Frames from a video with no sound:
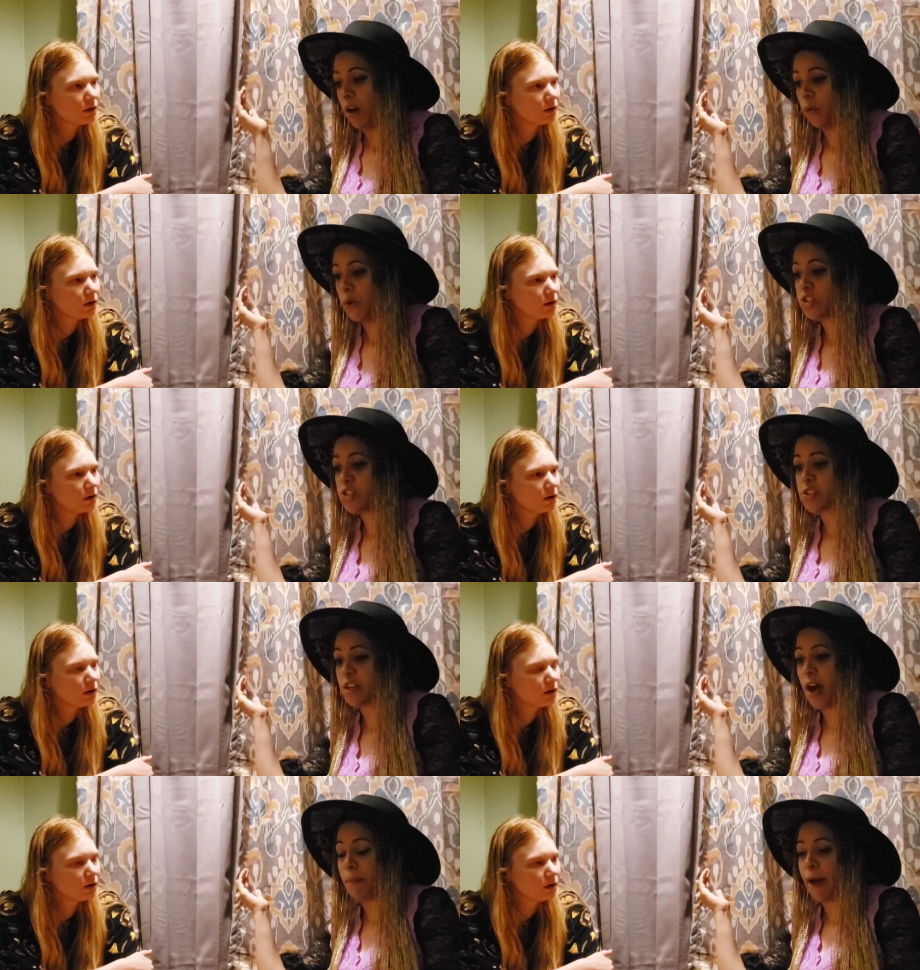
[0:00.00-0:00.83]
Speaker 1: we just
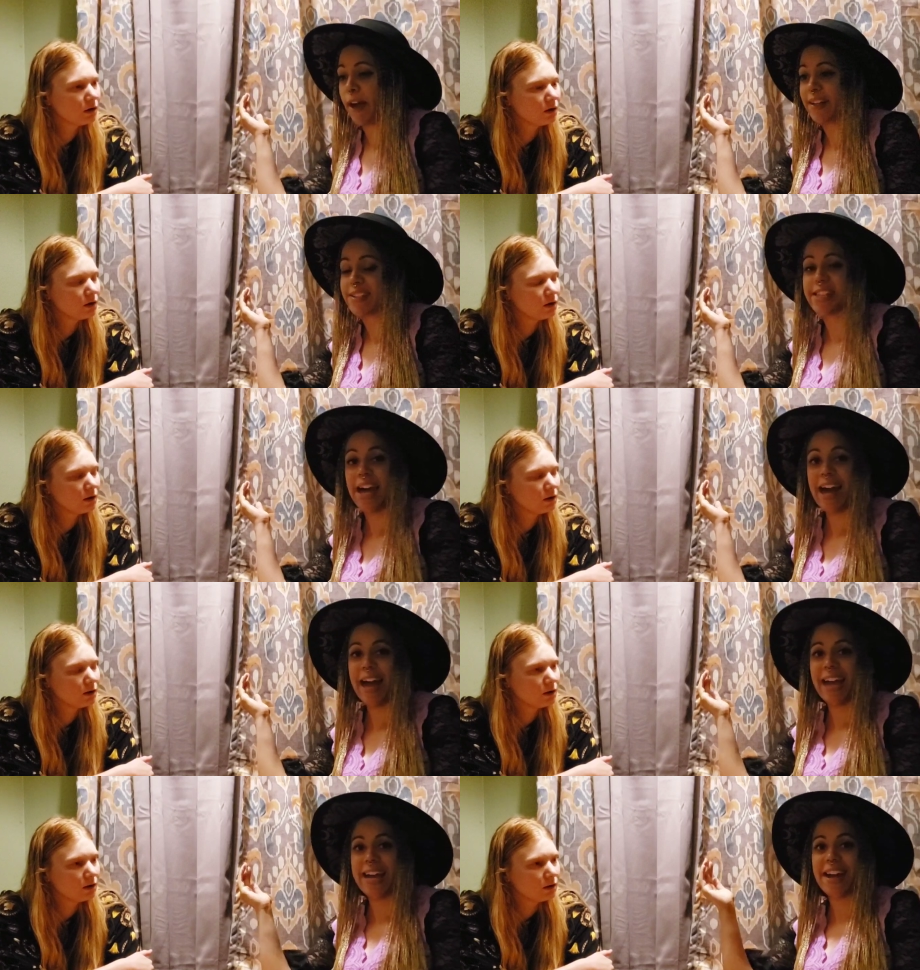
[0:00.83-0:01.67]
got back
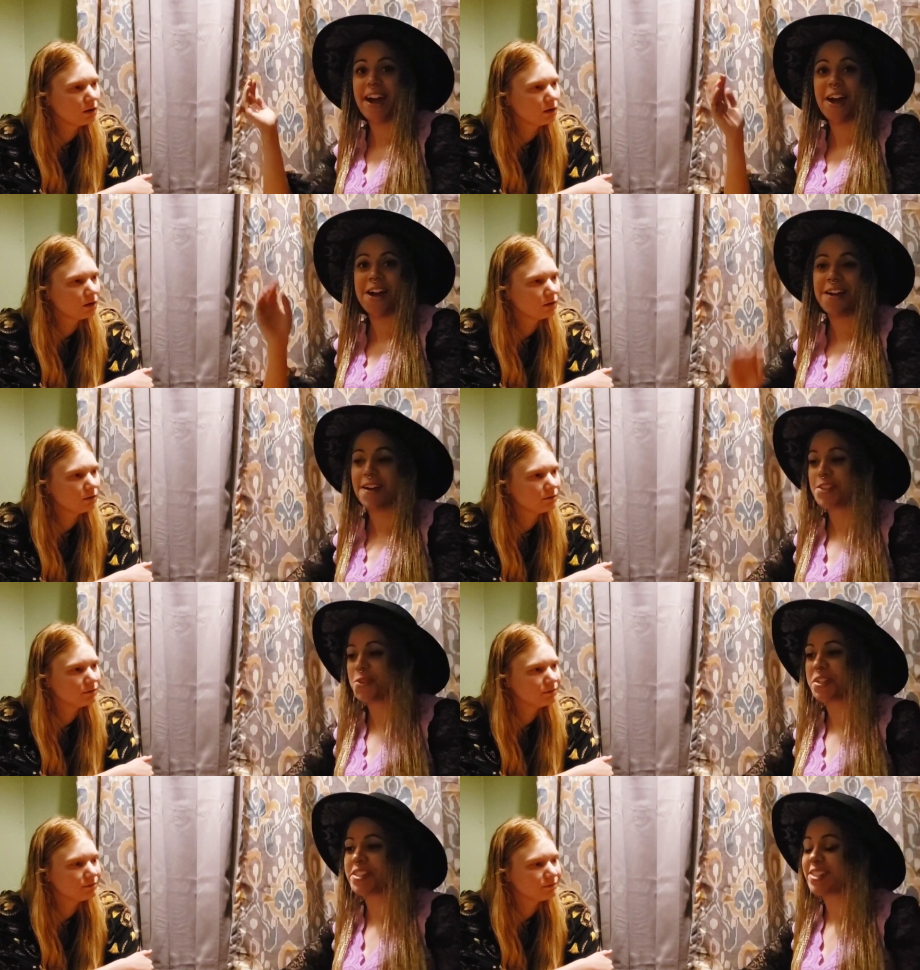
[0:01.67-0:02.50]
inside. Uh, as
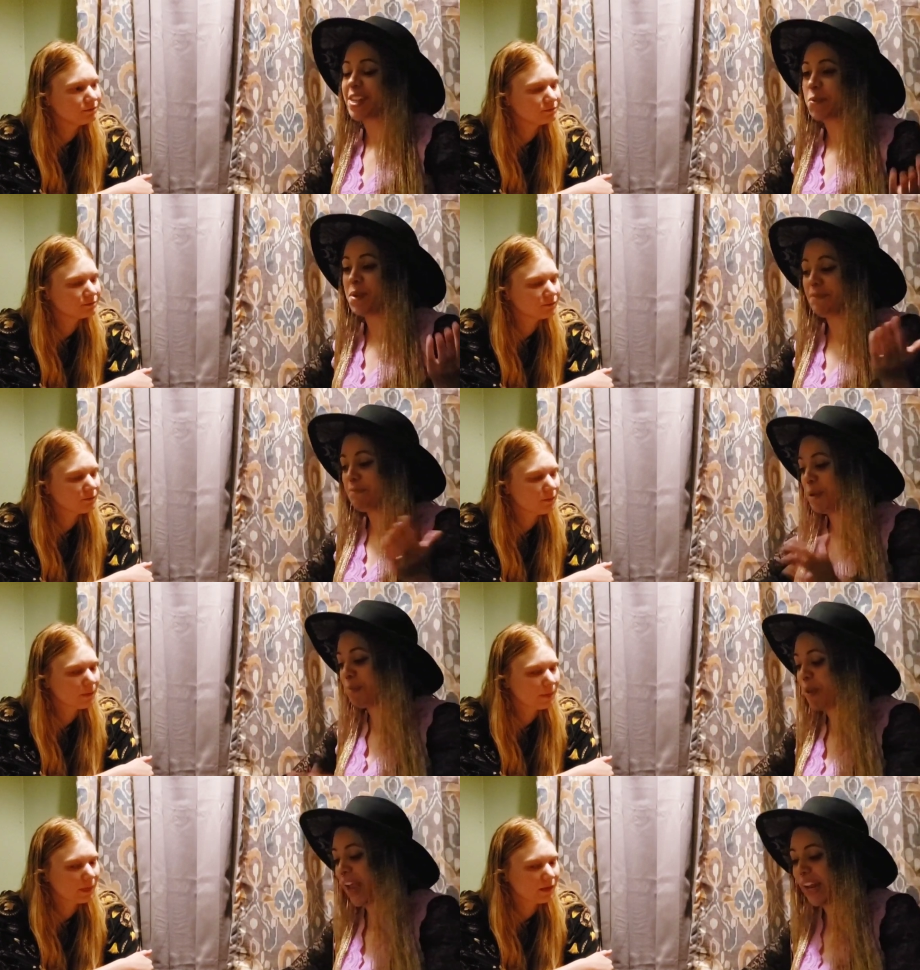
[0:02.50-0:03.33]
you can see, we've been
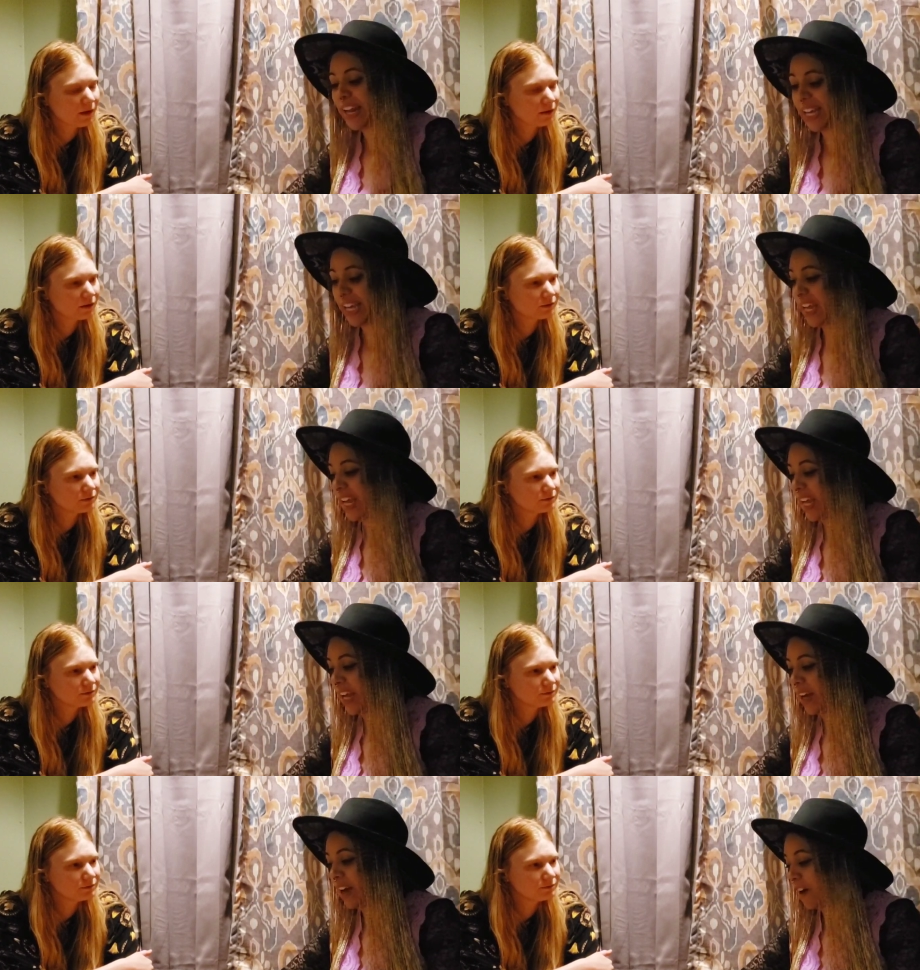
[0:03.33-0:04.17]

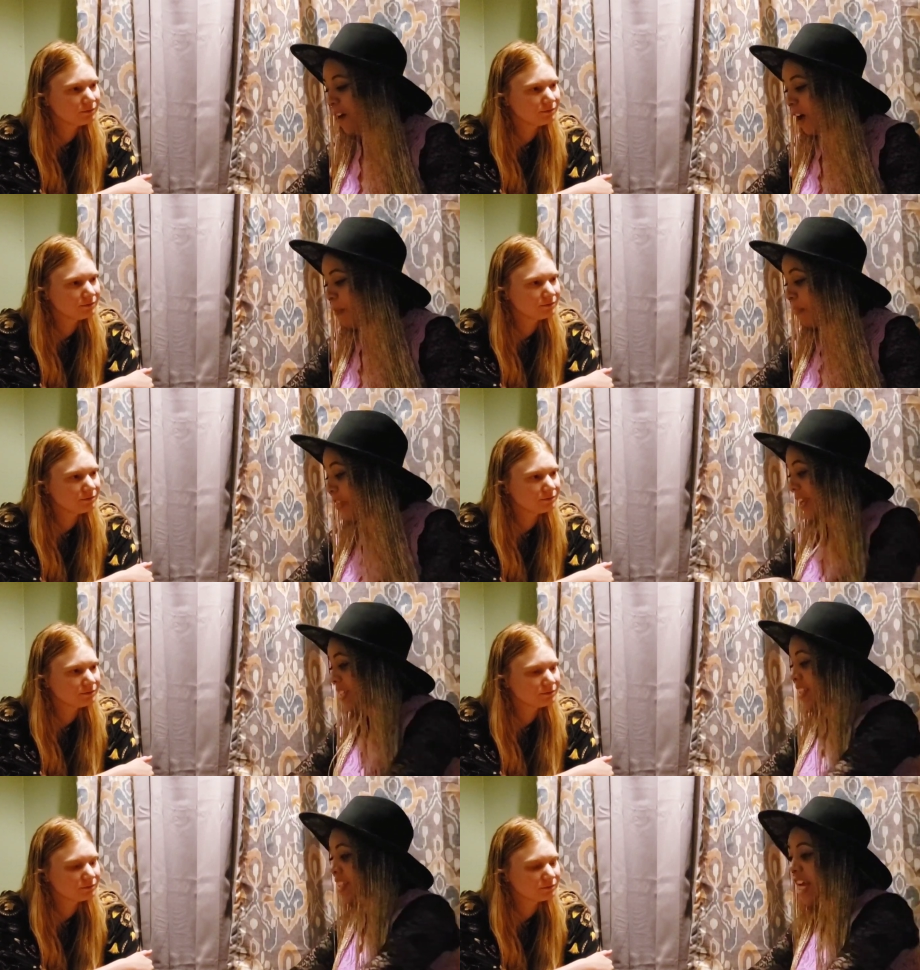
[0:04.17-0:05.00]
panicking. Um,
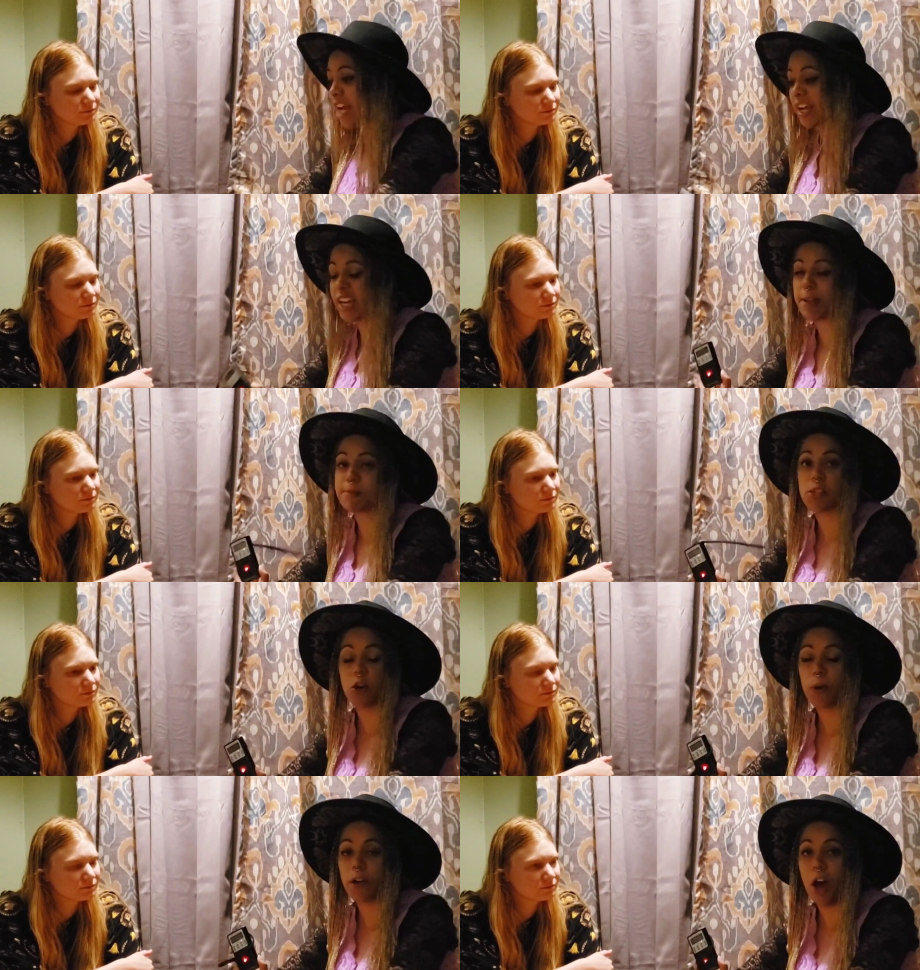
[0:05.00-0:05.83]
this thing keeps
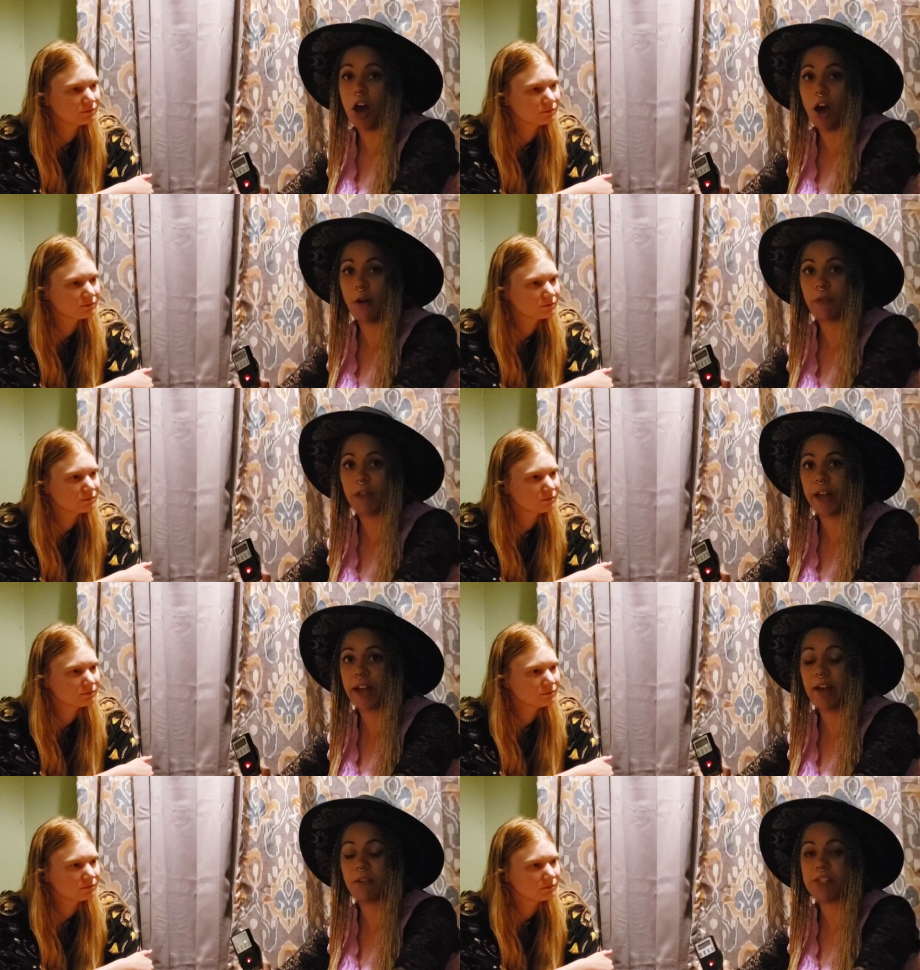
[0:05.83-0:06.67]
going off like
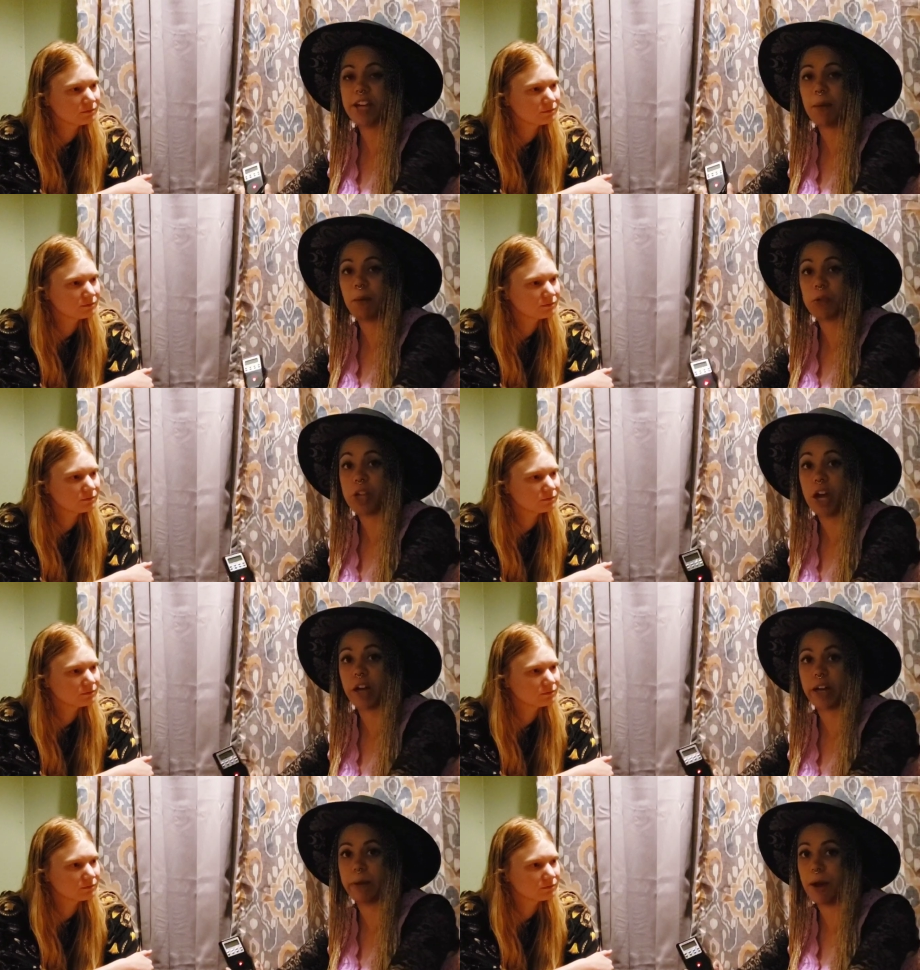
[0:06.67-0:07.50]
every time we're
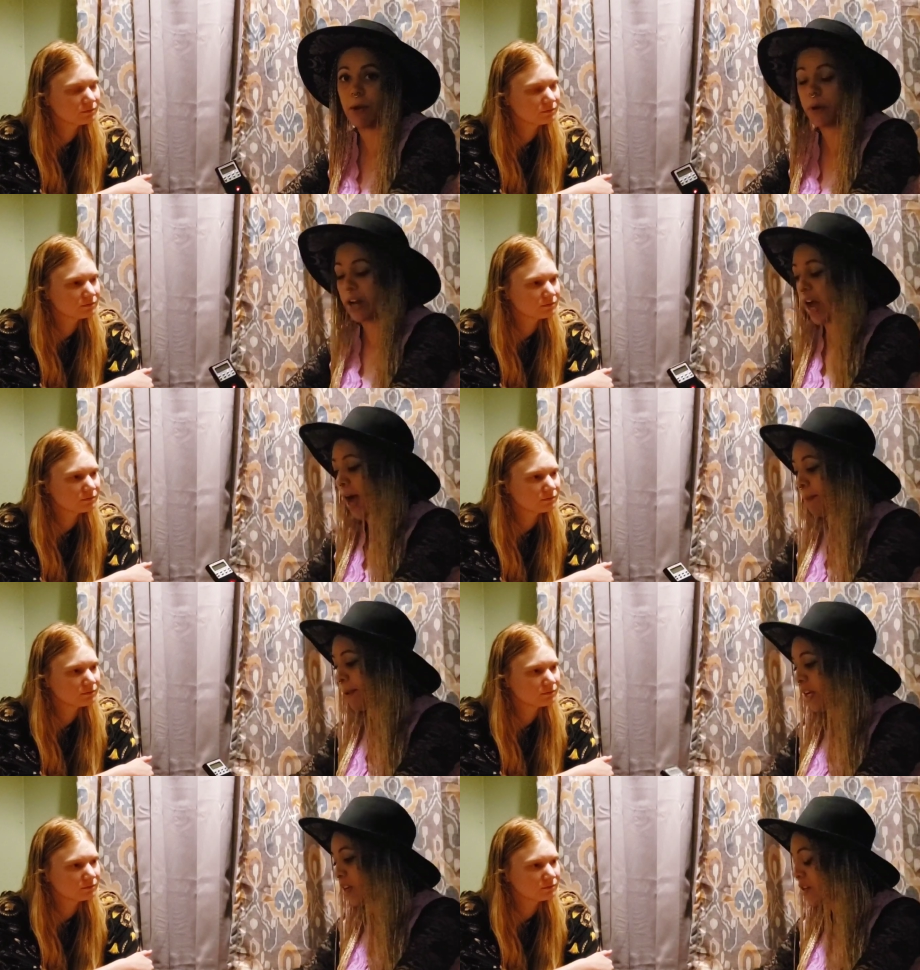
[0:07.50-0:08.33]
talking about what
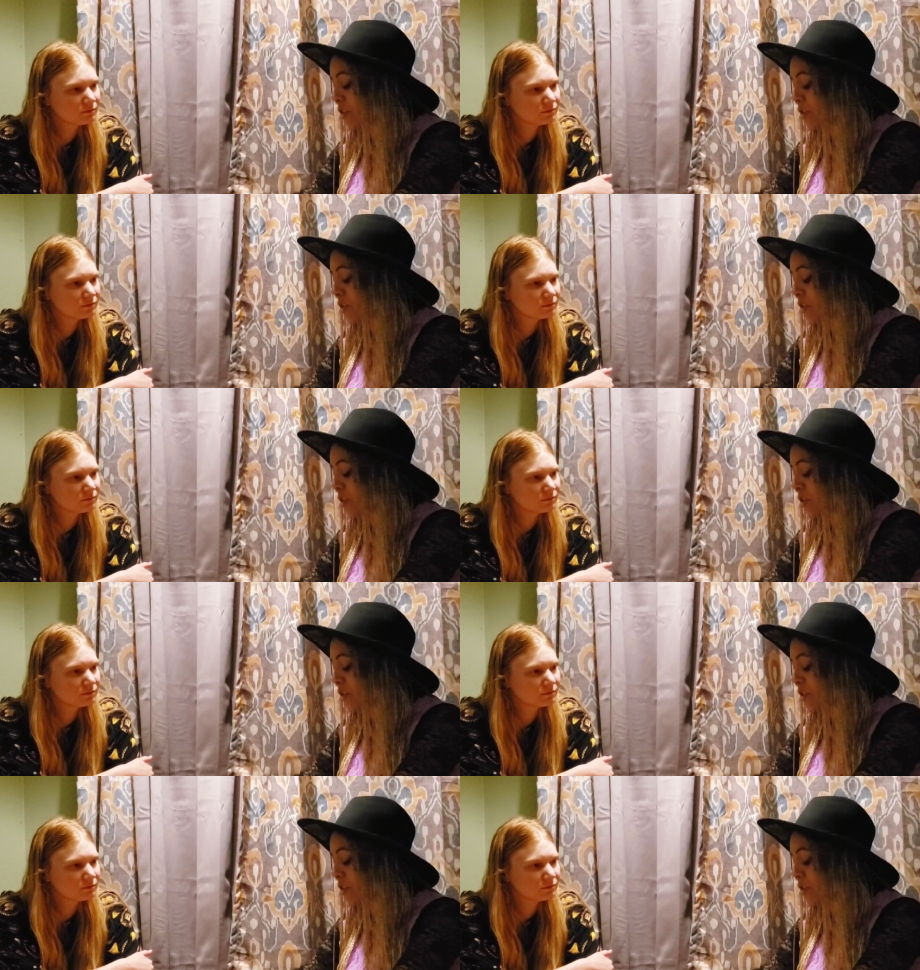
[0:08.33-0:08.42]
happened.